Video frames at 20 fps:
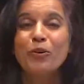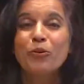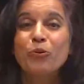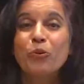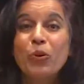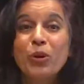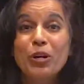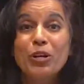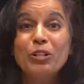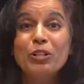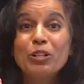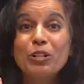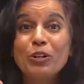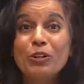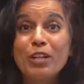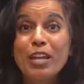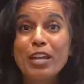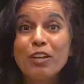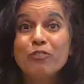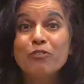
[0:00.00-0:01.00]
We're
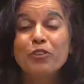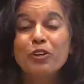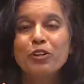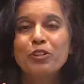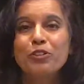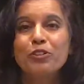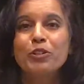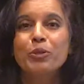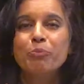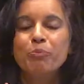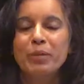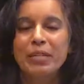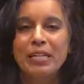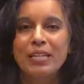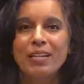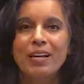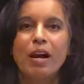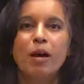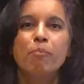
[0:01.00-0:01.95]
looking for you to be